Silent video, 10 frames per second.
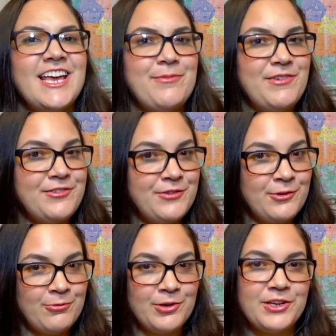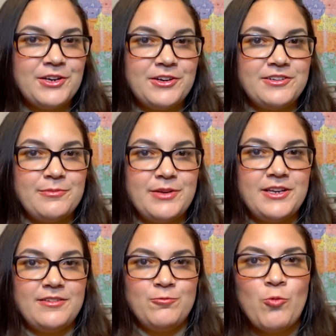It must feel really good to
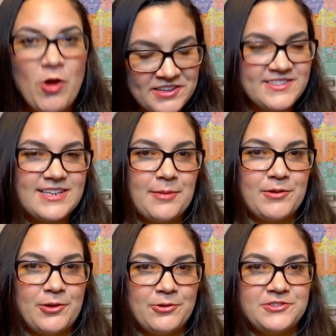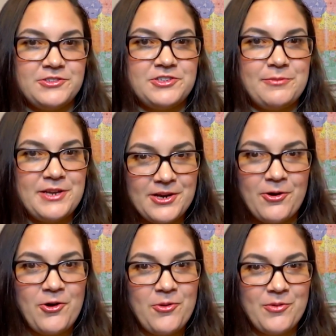be one step closer to being
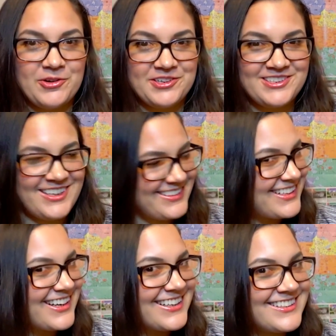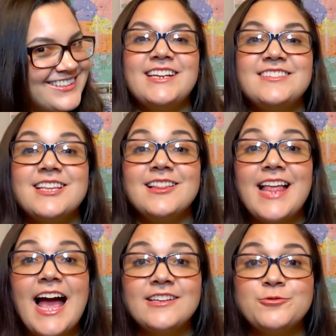a homeowner, doesn't it? And it's the
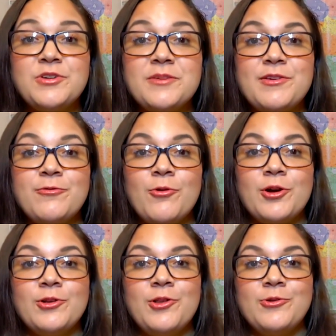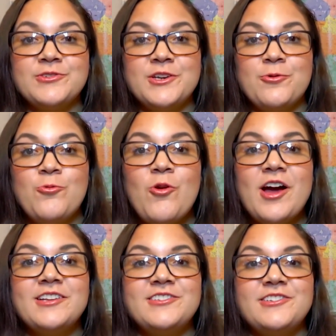last week before closing.
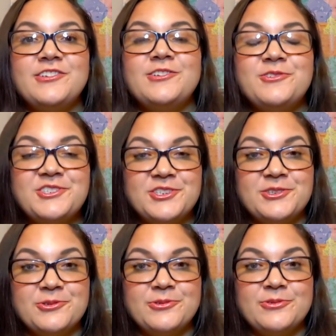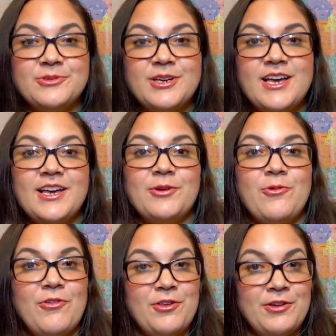What do you do?
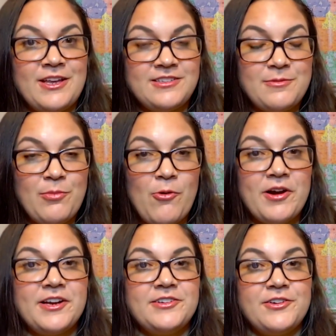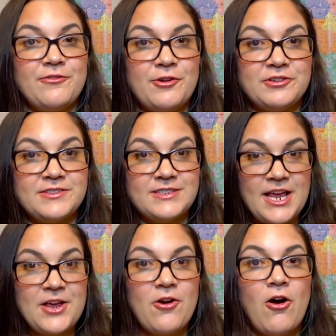Well, it's important to first
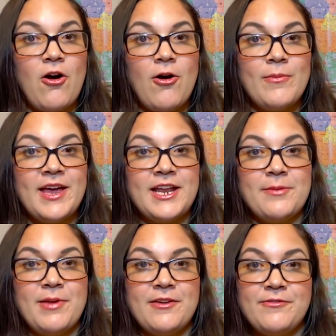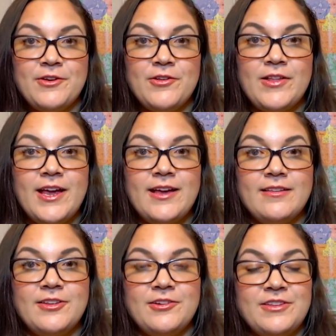stay calm, and it might feel
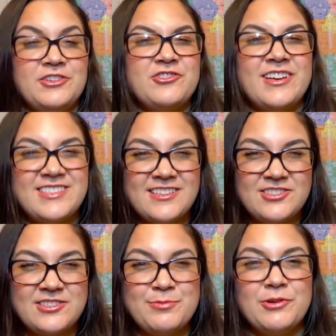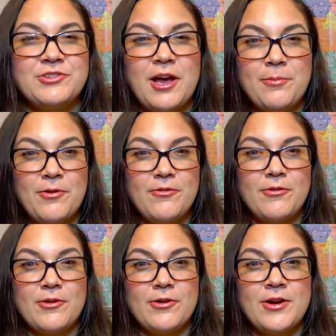like the stress has just built up
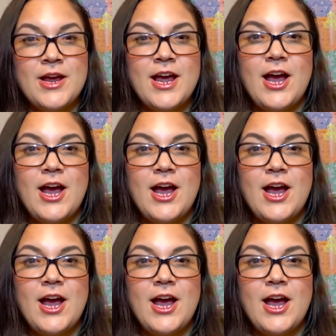over